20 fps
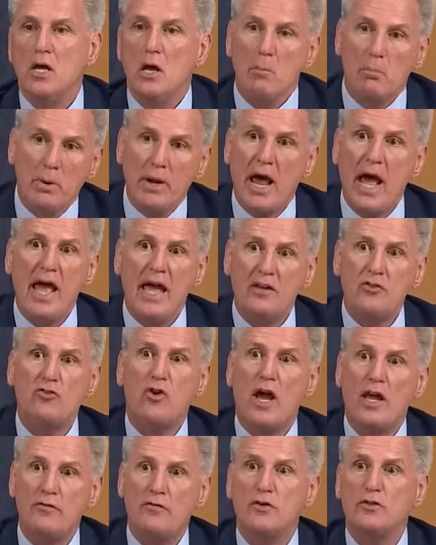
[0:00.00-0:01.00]
But I had
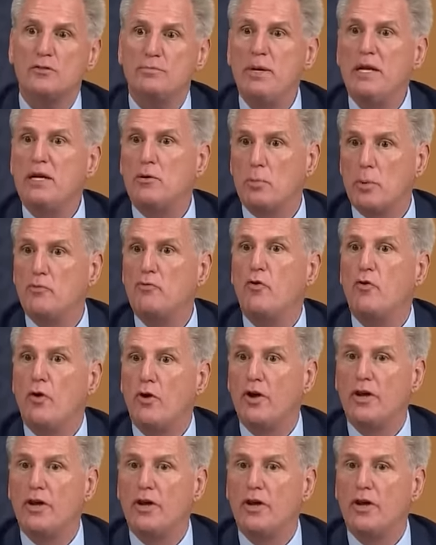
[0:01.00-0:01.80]
tried for speaker before,